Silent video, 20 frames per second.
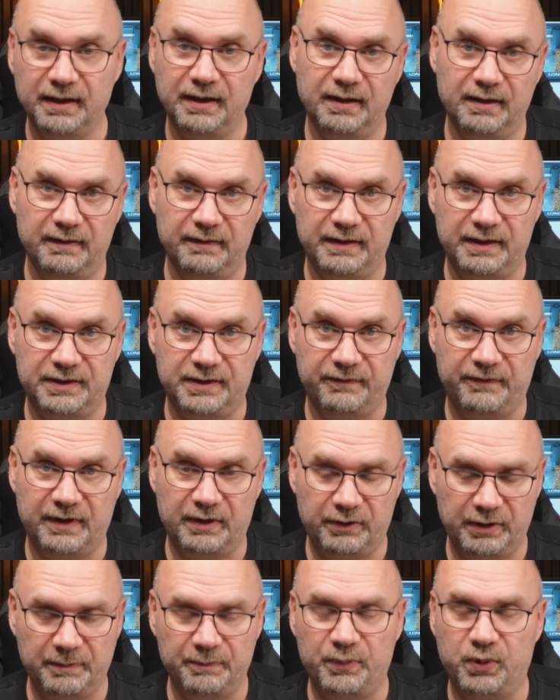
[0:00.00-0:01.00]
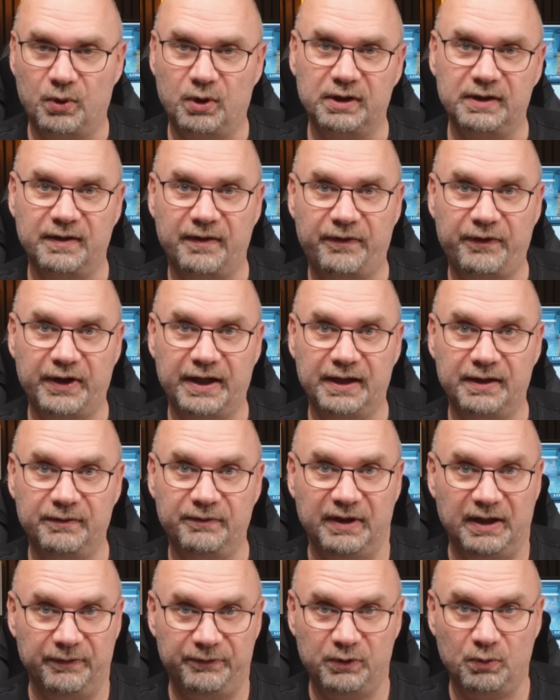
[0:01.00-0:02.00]
That's a very important
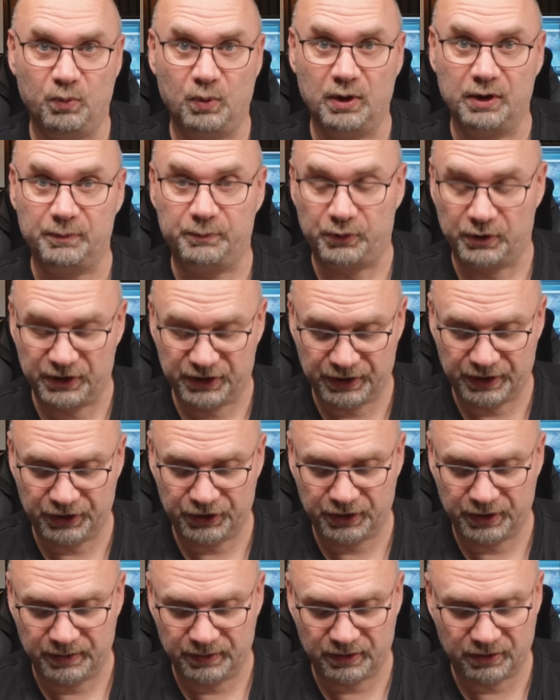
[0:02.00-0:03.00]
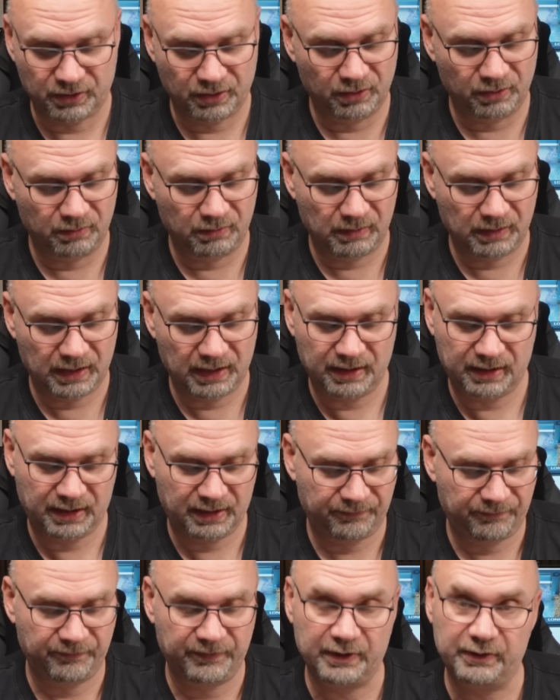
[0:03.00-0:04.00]
thing if you want precision. So I
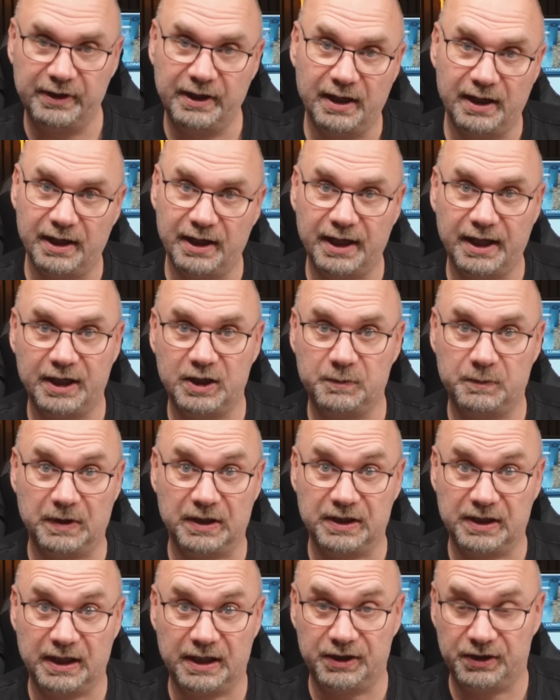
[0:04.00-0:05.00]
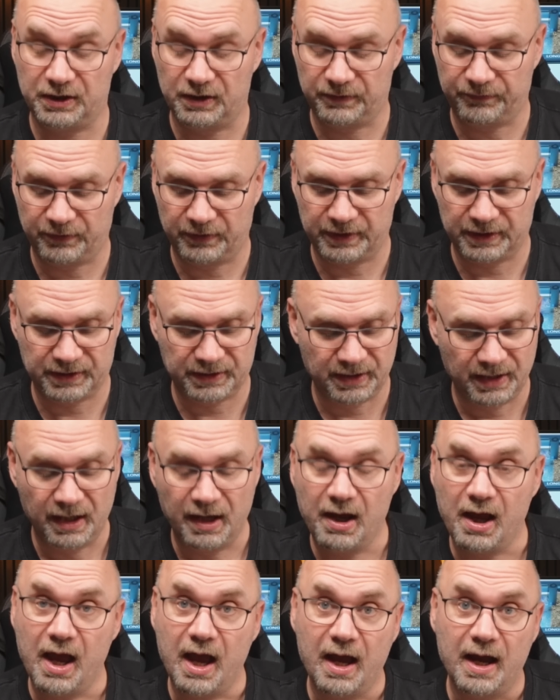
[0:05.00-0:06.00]
have very high expectations for this.
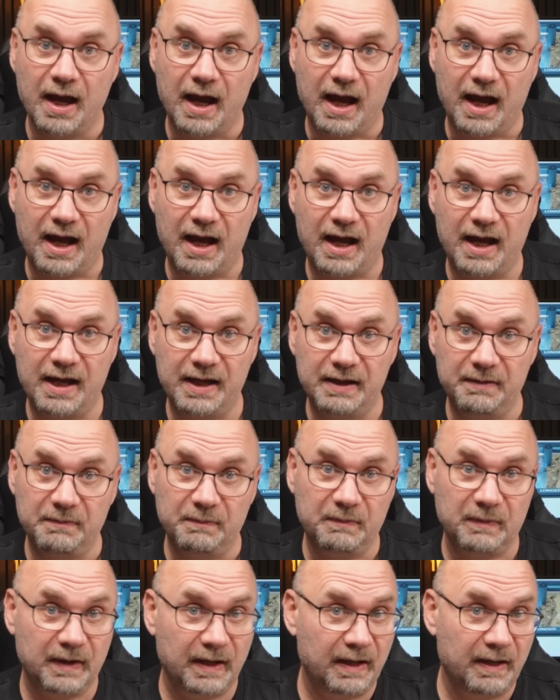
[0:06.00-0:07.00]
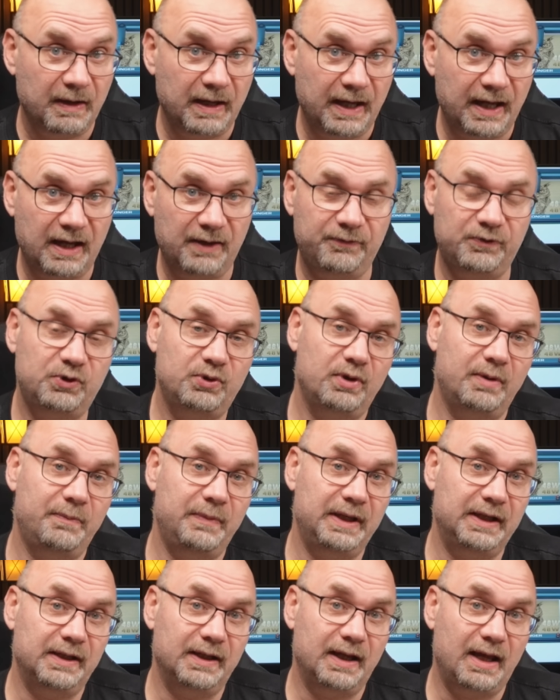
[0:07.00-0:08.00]
I have to
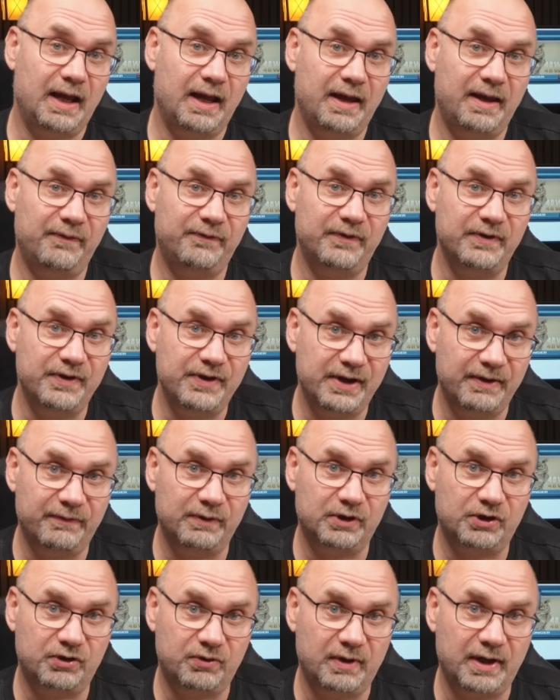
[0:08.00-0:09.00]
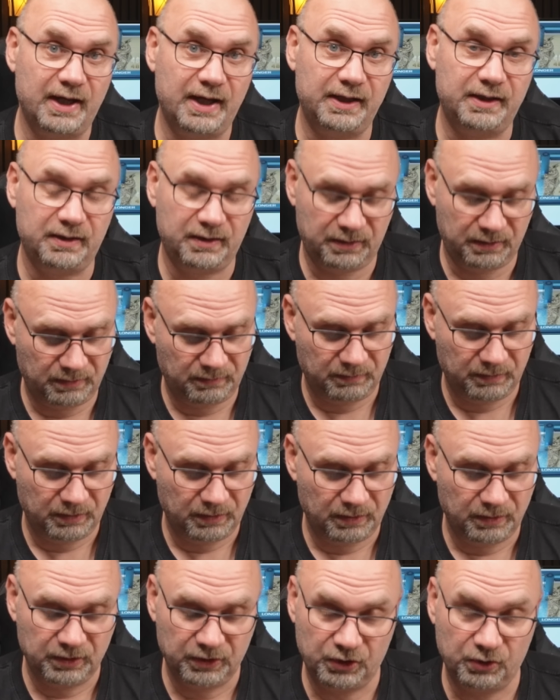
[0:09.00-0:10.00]
admit, I have never tried
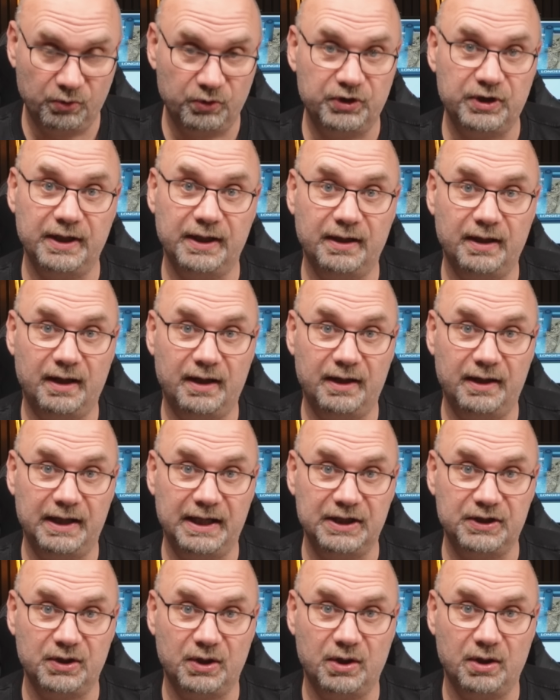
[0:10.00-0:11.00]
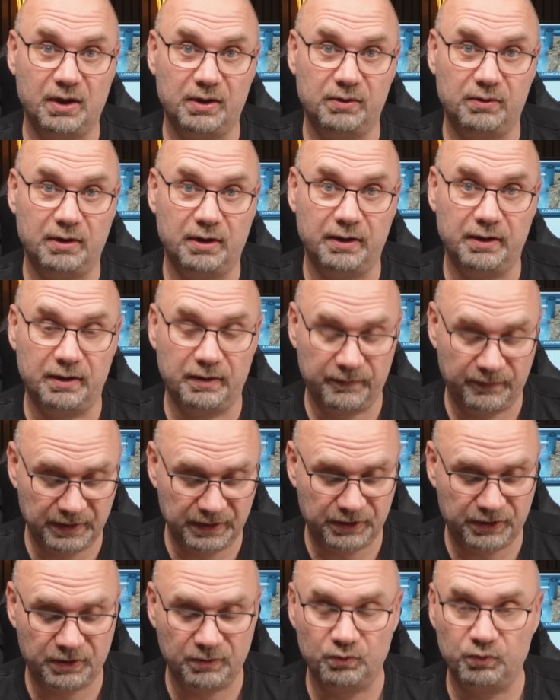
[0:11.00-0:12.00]
using a laser cutter on
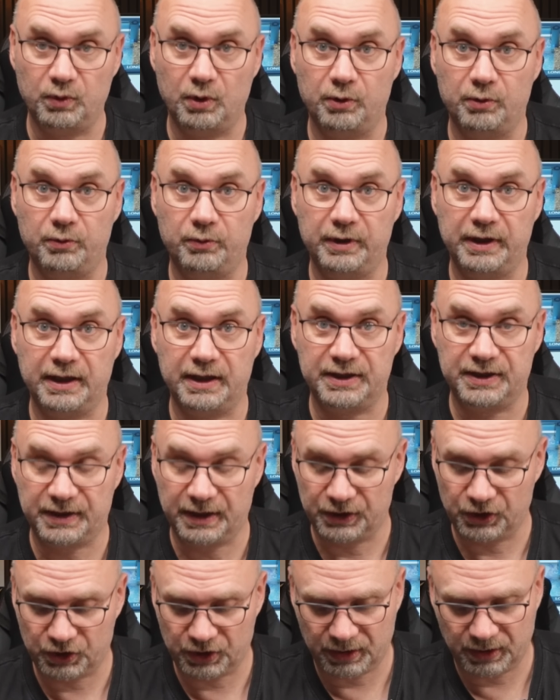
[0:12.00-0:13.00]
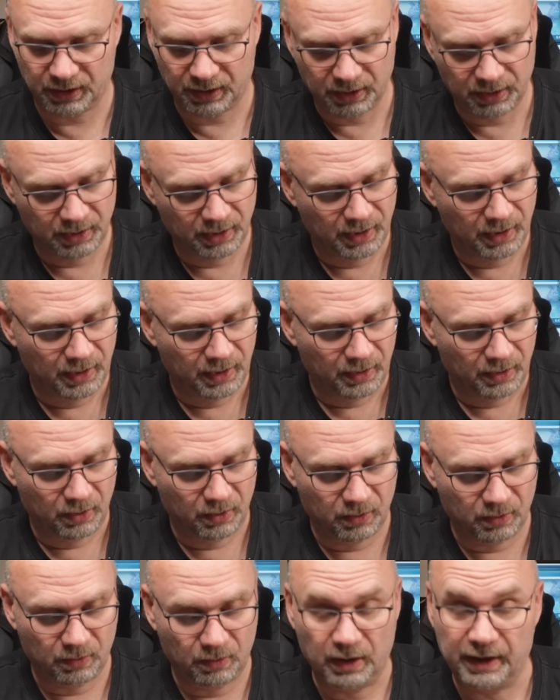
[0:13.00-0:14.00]
this rotary extension
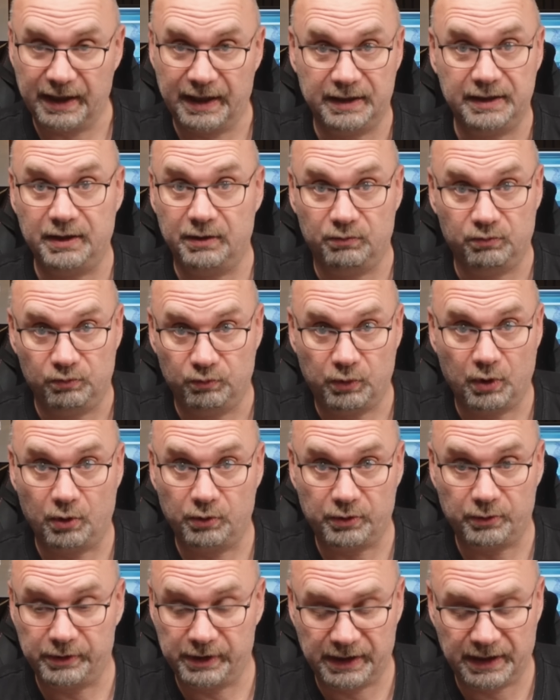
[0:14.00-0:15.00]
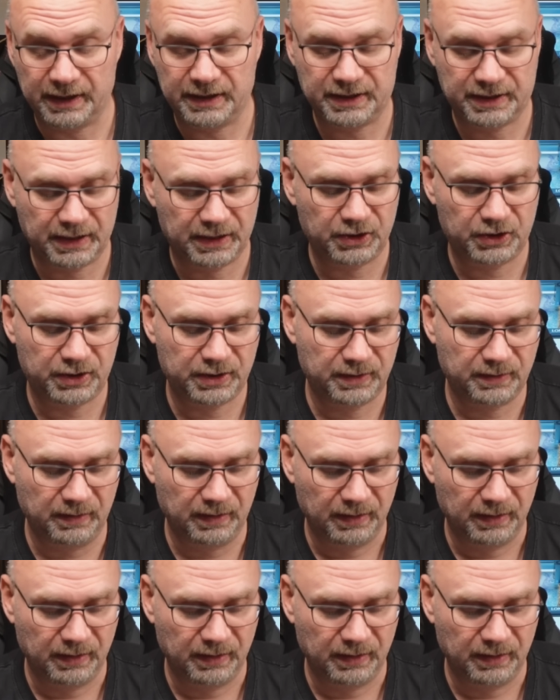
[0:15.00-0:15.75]
or any rotary extension.